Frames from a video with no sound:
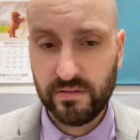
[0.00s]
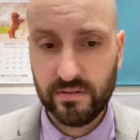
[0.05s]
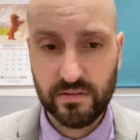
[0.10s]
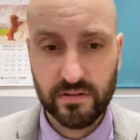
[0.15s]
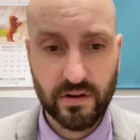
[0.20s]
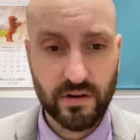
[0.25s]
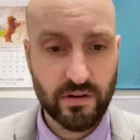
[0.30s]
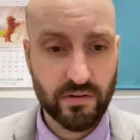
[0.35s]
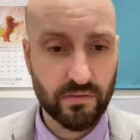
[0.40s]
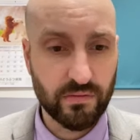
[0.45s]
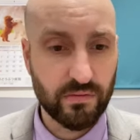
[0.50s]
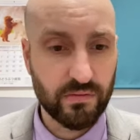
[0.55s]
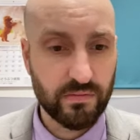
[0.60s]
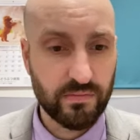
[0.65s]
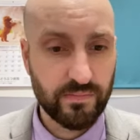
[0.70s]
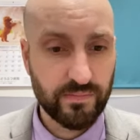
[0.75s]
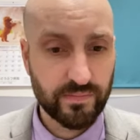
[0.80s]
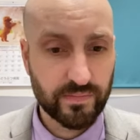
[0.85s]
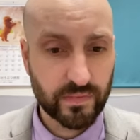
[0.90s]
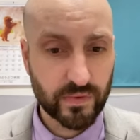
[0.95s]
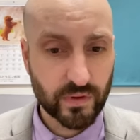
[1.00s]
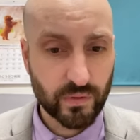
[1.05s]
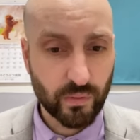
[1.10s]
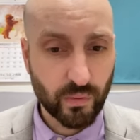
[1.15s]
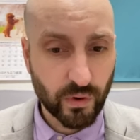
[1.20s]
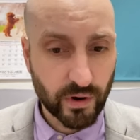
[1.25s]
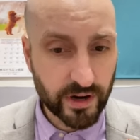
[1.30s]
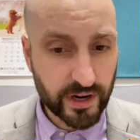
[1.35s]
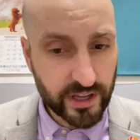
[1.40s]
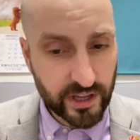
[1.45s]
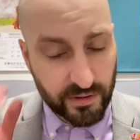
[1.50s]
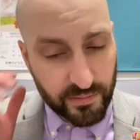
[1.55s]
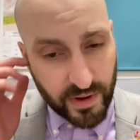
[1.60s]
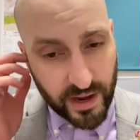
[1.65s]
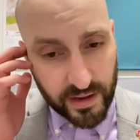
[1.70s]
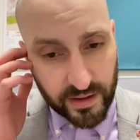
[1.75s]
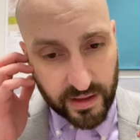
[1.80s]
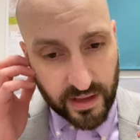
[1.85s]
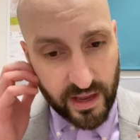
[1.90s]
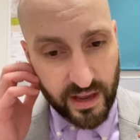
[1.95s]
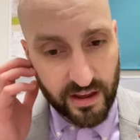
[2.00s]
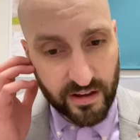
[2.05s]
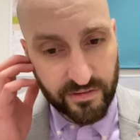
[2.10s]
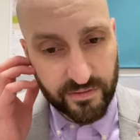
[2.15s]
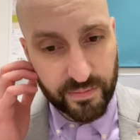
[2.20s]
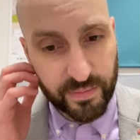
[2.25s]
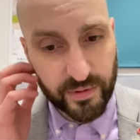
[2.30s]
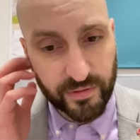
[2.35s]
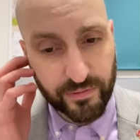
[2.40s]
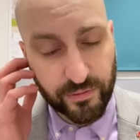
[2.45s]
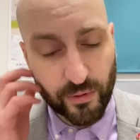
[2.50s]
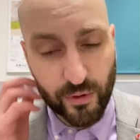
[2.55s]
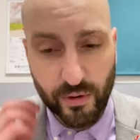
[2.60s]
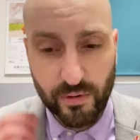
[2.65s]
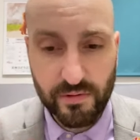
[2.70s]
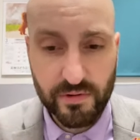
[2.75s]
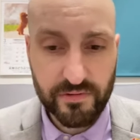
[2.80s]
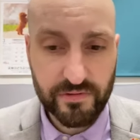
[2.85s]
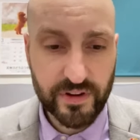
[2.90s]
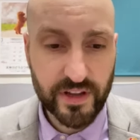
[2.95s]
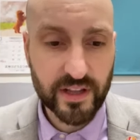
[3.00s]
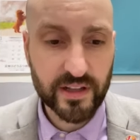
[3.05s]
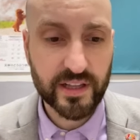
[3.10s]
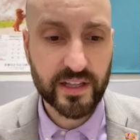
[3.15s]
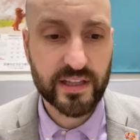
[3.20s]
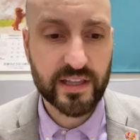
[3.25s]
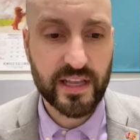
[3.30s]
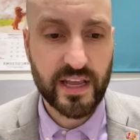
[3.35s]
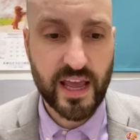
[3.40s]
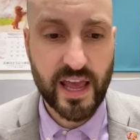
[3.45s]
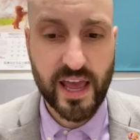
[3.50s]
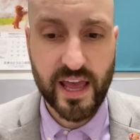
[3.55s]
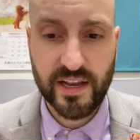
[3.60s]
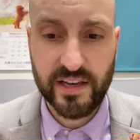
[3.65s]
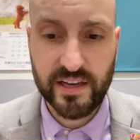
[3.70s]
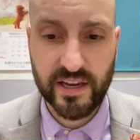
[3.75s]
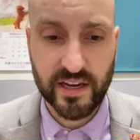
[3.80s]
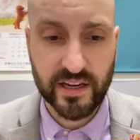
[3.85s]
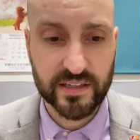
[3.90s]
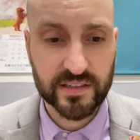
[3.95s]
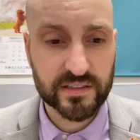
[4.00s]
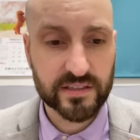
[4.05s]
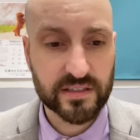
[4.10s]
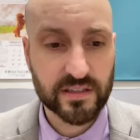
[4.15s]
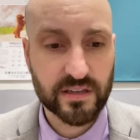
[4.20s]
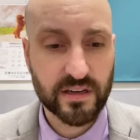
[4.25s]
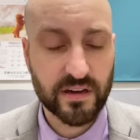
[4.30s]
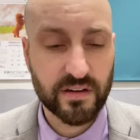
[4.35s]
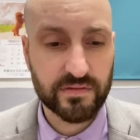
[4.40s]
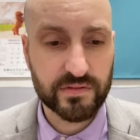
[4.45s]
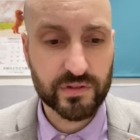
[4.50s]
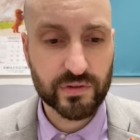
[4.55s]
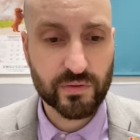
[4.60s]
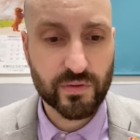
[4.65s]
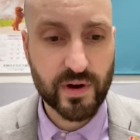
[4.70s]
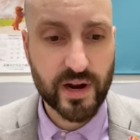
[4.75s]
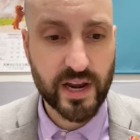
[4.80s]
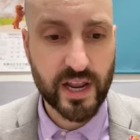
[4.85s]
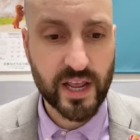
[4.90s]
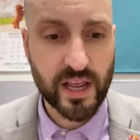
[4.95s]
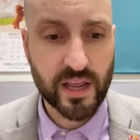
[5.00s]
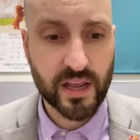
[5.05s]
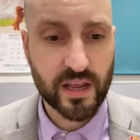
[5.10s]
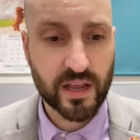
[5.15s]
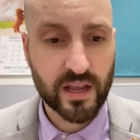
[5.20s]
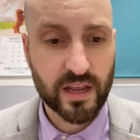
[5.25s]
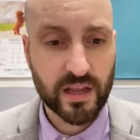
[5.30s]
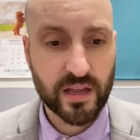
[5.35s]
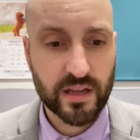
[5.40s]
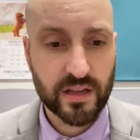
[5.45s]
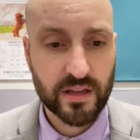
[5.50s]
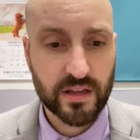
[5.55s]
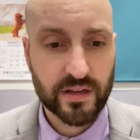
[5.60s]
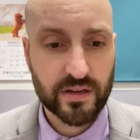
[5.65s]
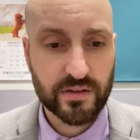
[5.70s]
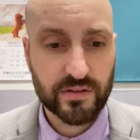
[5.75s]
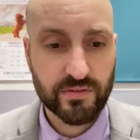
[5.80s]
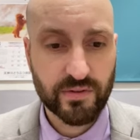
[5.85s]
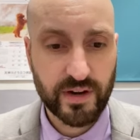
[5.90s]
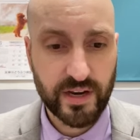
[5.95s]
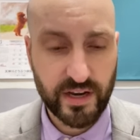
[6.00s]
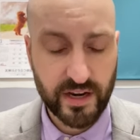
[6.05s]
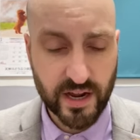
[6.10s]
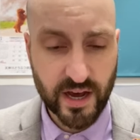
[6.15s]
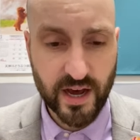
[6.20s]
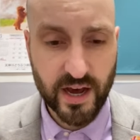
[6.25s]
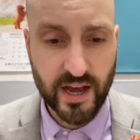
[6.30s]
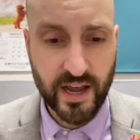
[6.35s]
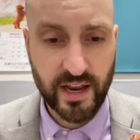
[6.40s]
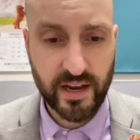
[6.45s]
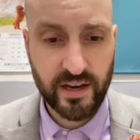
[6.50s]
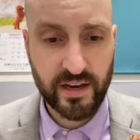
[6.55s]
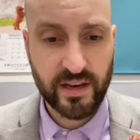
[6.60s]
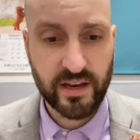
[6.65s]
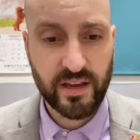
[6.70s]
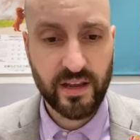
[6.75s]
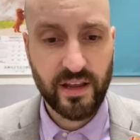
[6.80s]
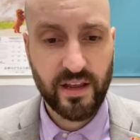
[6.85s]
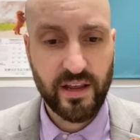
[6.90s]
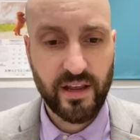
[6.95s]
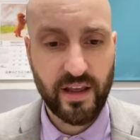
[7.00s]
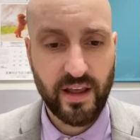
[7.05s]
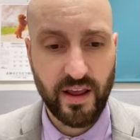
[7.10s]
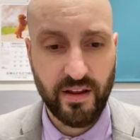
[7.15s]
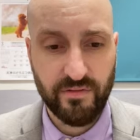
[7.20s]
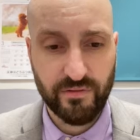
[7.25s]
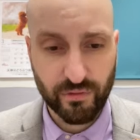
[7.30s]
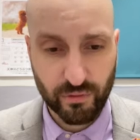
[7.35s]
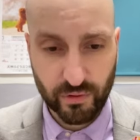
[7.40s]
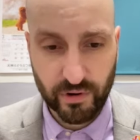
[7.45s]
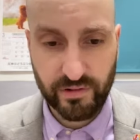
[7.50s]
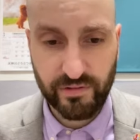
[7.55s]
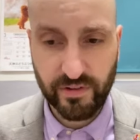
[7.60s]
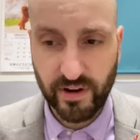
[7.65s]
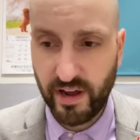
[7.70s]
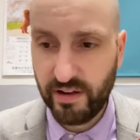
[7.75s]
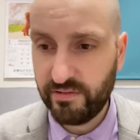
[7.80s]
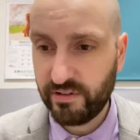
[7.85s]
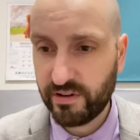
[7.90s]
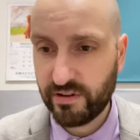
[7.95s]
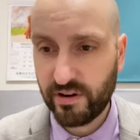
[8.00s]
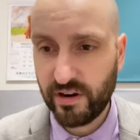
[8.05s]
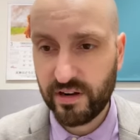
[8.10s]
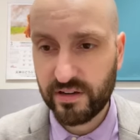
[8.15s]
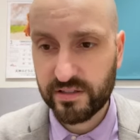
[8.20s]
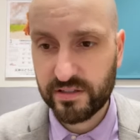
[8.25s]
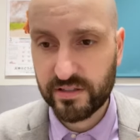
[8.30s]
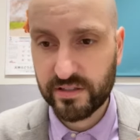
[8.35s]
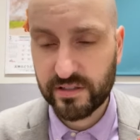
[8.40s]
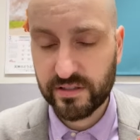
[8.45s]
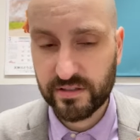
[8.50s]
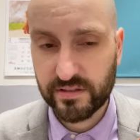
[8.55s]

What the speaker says: Oh, warning you might give before revealing the endings of 20, 29, and 45 across.